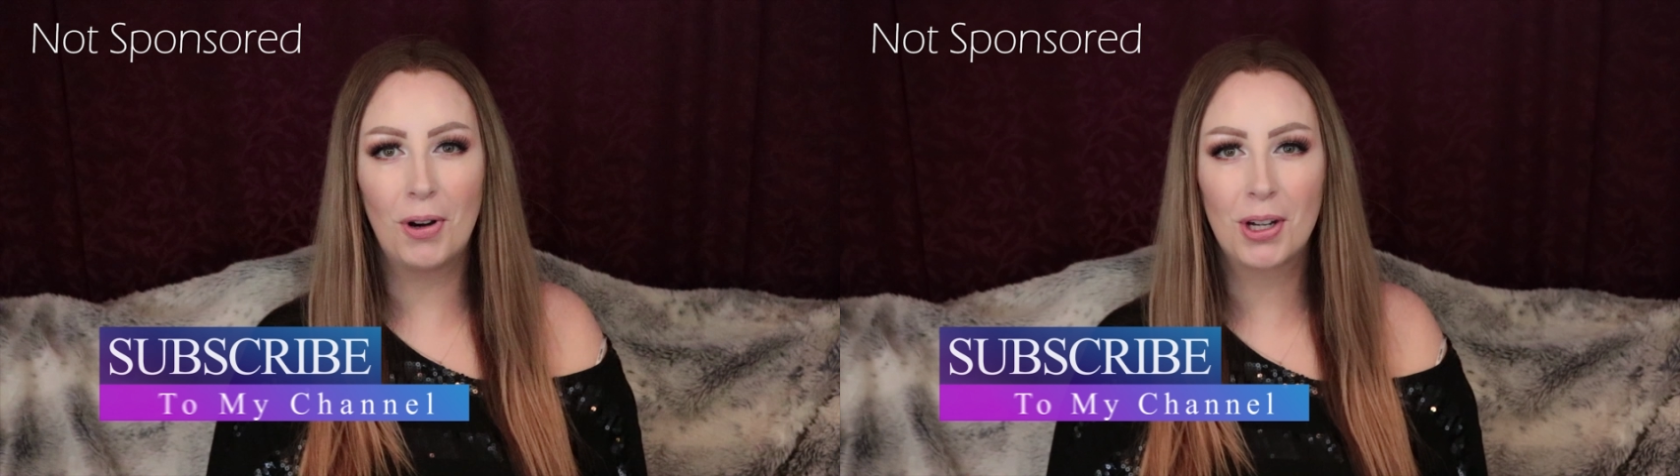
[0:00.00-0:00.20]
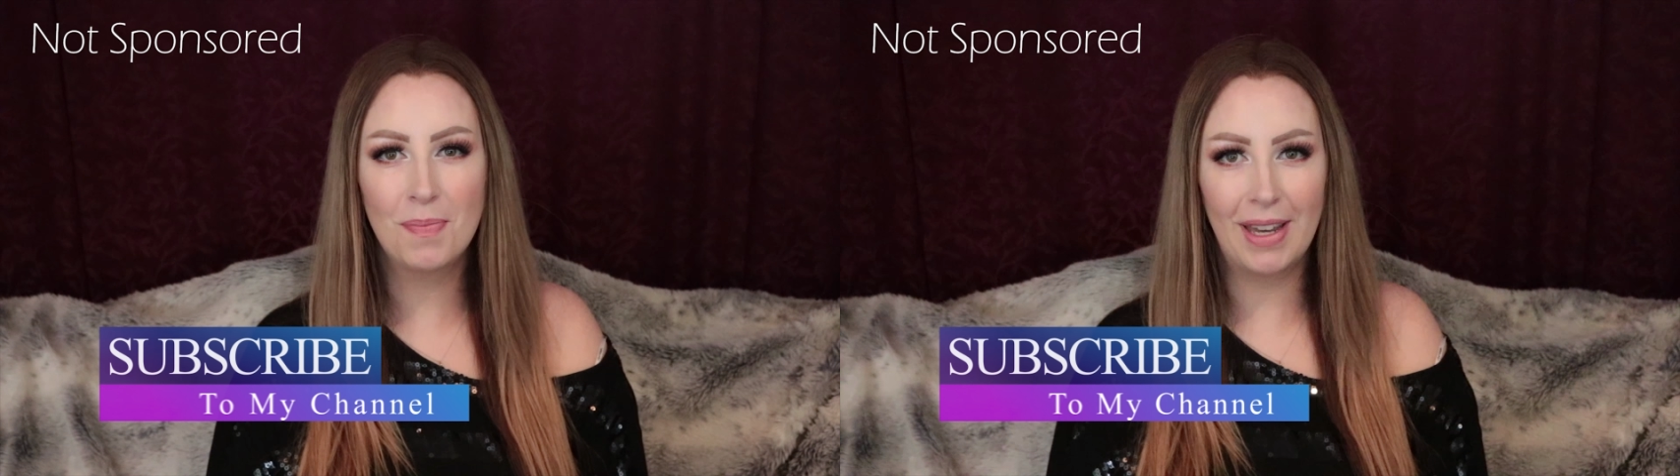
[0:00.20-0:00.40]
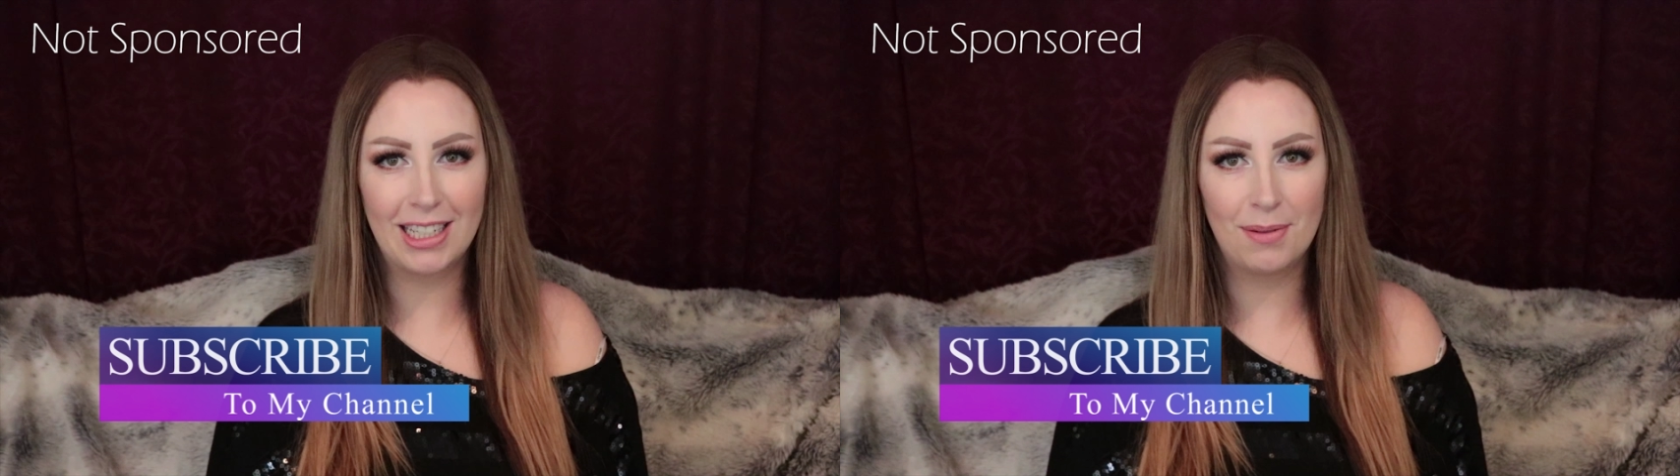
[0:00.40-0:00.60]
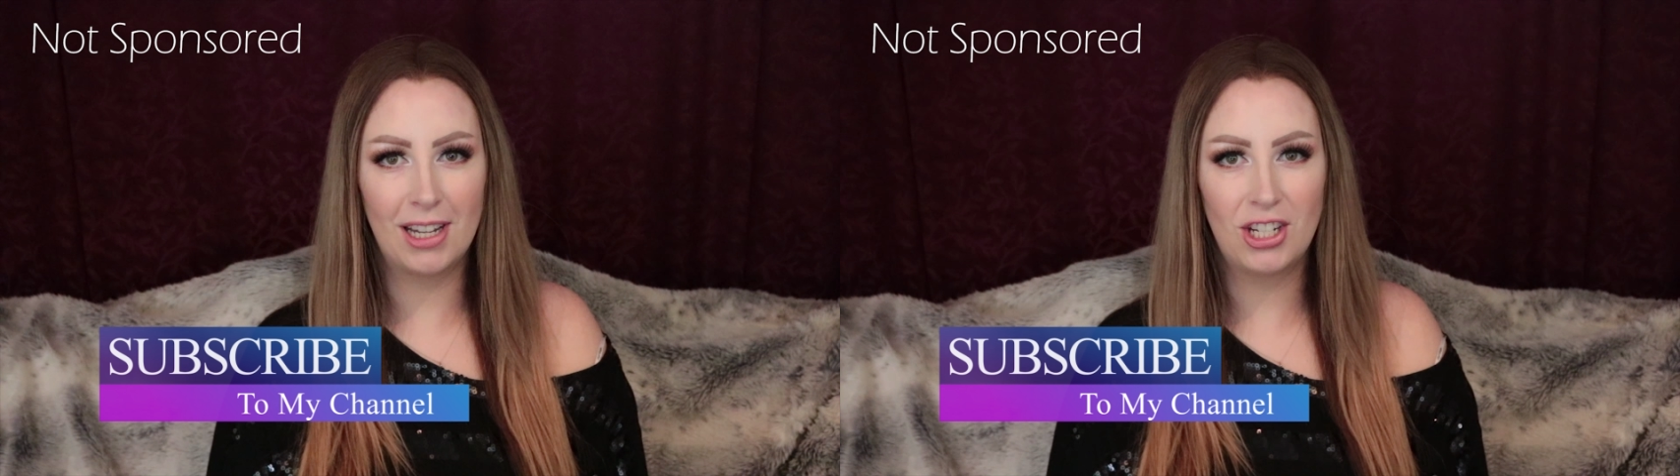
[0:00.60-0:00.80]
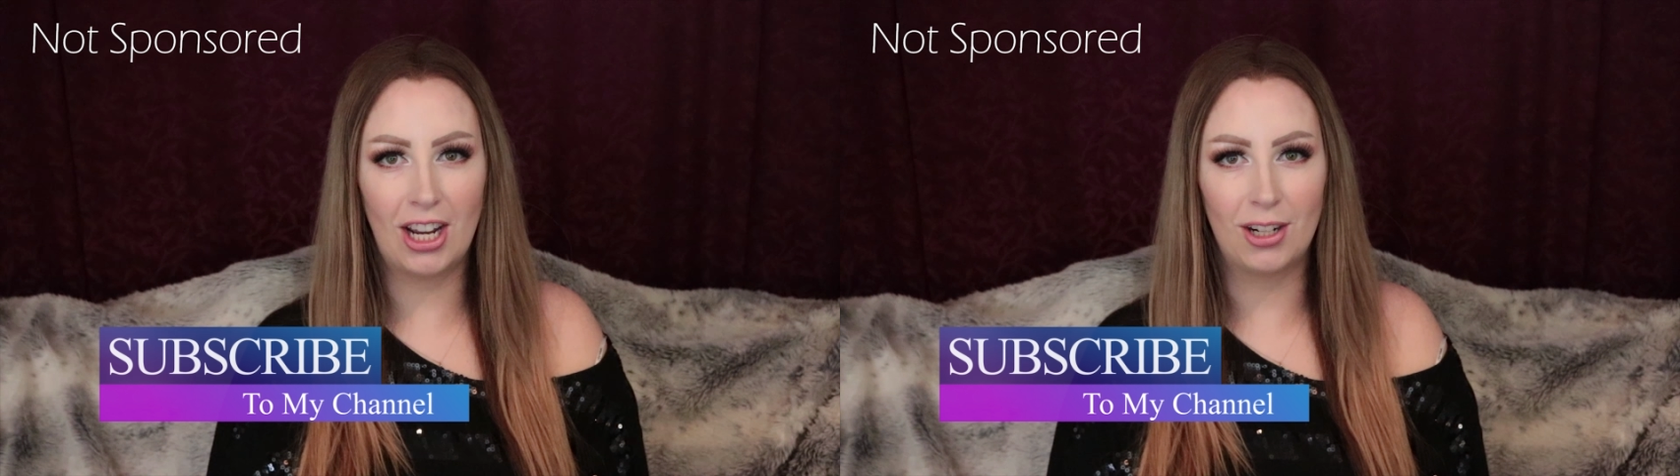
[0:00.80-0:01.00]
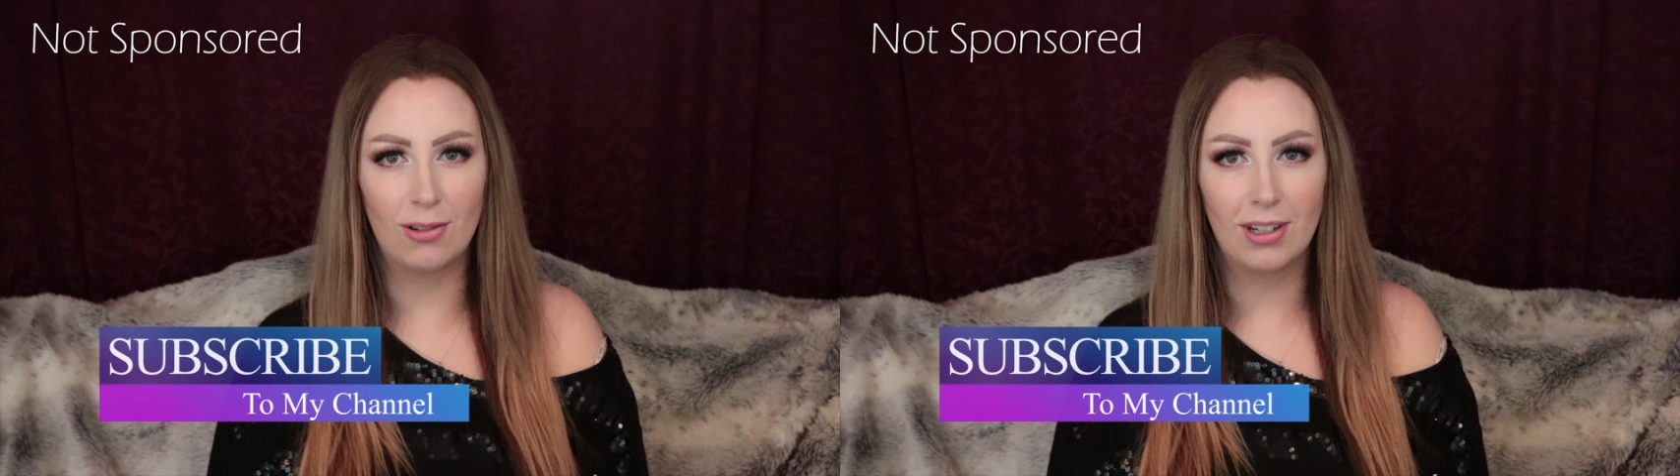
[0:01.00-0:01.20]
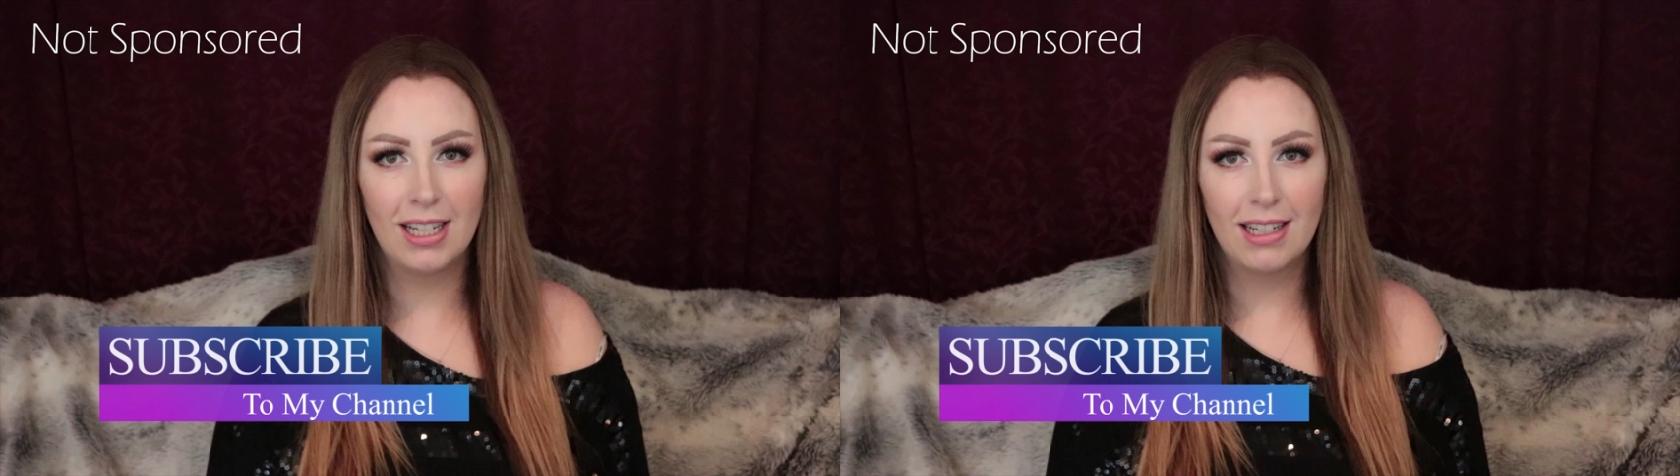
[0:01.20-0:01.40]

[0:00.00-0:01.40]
welcome back to my channel.